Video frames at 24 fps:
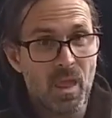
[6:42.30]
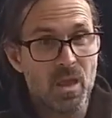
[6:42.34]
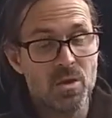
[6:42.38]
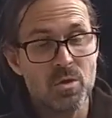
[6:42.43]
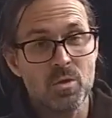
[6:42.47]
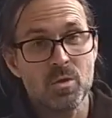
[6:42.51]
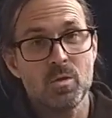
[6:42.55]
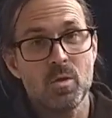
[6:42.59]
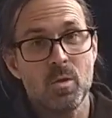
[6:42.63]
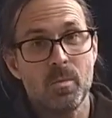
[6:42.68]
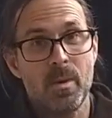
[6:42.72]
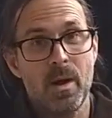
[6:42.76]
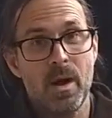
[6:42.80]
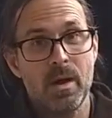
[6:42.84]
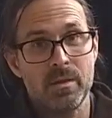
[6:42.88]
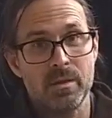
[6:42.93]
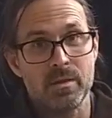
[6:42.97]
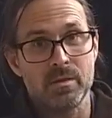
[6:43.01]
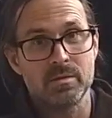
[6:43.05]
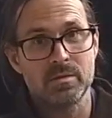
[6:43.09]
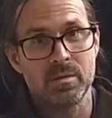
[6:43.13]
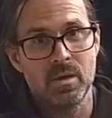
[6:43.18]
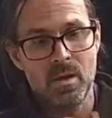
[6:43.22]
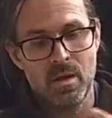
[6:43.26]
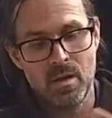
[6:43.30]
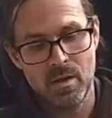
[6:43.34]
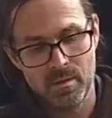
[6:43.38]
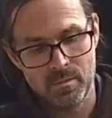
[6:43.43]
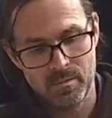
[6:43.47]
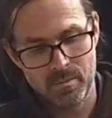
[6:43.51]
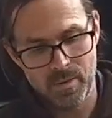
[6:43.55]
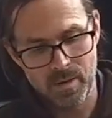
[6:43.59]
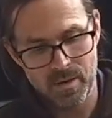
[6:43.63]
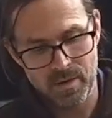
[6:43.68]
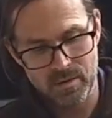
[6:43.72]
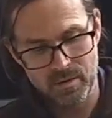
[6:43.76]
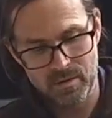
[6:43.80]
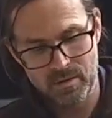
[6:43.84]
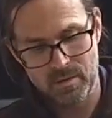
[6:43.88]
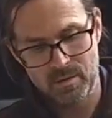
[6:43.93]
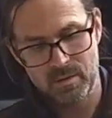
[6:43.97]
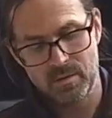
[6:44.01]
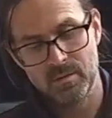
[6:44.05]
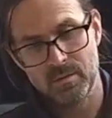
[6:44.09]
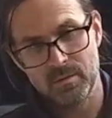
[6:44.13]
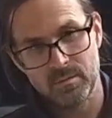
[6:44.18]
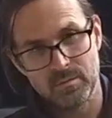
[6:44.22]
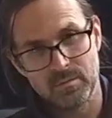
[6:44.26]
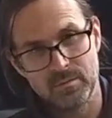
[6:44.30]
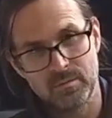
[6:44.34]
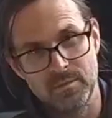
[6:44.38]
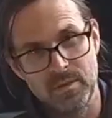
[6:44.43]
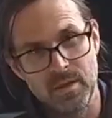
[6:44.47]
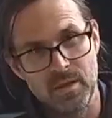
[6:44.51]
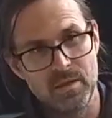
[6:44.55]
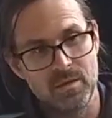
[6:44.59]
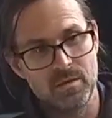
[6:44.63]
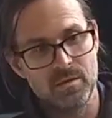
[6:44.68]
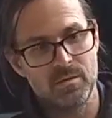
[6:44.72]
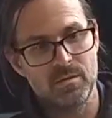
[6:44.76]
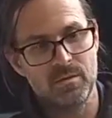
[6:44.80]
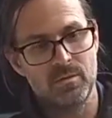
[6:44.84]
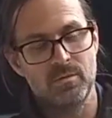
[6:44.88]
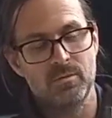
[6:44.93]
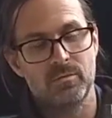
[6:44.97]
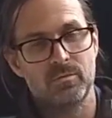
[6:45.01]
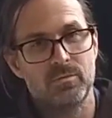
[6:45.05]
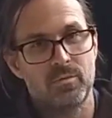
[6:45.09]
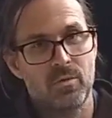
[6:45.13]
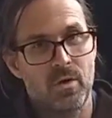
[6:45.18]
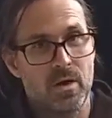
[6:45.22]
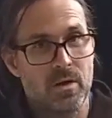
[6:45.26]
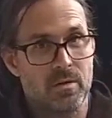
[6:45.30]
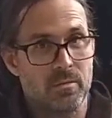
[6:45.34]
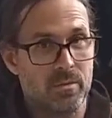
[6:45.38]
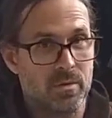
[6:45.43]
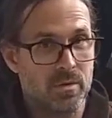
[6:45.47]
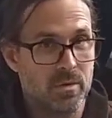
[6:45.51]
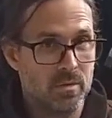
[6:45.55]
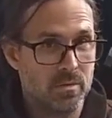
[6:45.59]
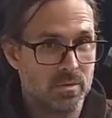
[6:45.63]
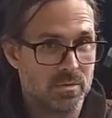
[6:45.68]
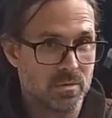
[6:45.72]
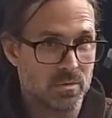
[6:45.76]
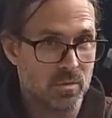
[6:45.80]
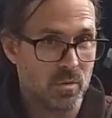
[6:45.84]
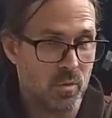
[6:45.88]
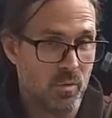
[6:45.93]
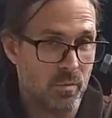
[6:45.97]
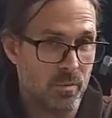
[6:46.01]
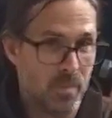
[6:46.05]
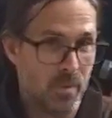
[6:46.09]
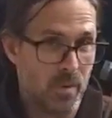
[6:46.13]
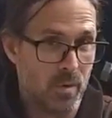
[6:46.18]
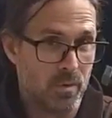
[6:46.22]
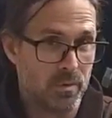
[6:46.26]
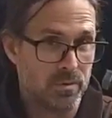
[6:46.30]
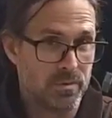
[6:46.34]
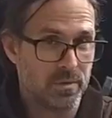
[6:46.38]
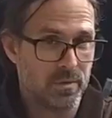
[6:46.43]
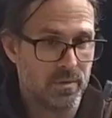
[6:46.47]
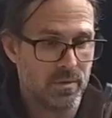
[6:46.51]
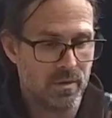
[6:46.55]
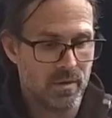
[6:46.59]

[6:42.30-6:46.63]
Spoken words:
You can go buy this, but then you try to reuse your old bolt,